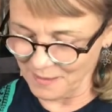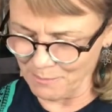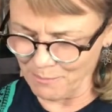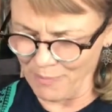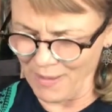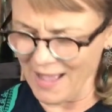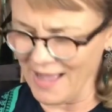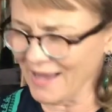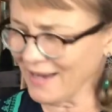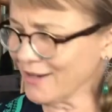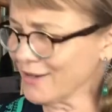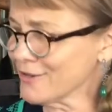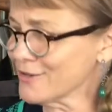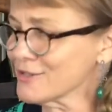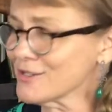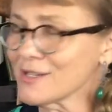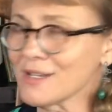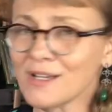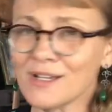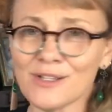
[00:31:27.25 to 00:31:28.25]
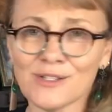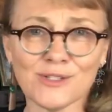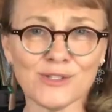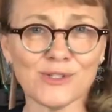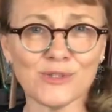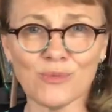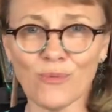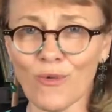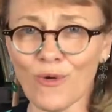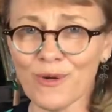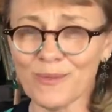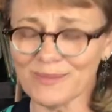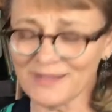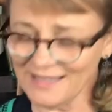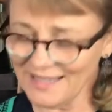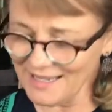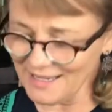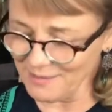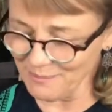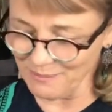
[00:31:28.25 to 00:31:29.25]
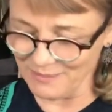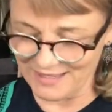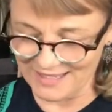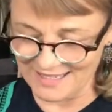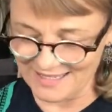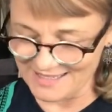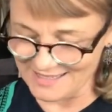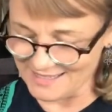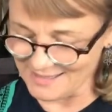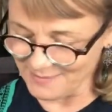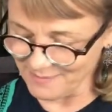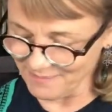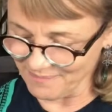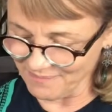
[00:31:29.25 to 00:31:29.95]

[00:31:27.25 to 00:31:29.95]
Buyers swarmed like bees.